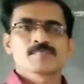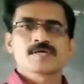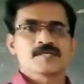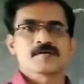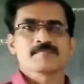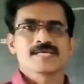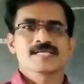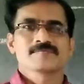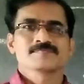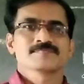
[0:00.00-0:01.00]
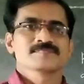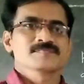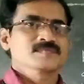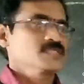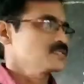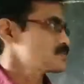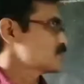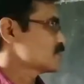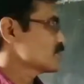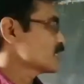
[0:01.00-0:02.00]
polynomial. So
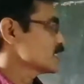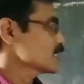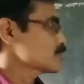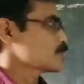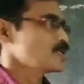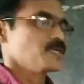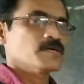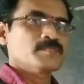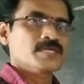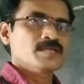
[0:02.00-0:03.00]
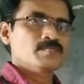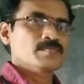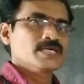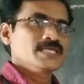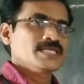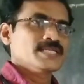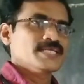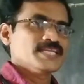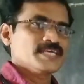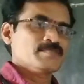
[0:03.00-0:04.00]
dividing a polynomial by
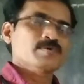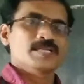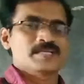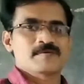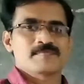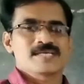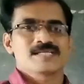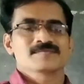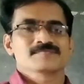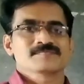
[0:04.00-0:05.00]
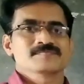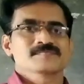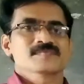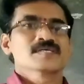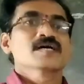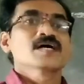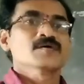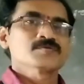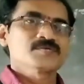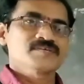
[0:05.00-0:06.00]
linear polynomial.
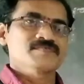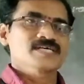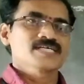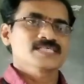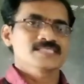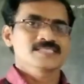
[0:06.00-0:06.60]
How to divide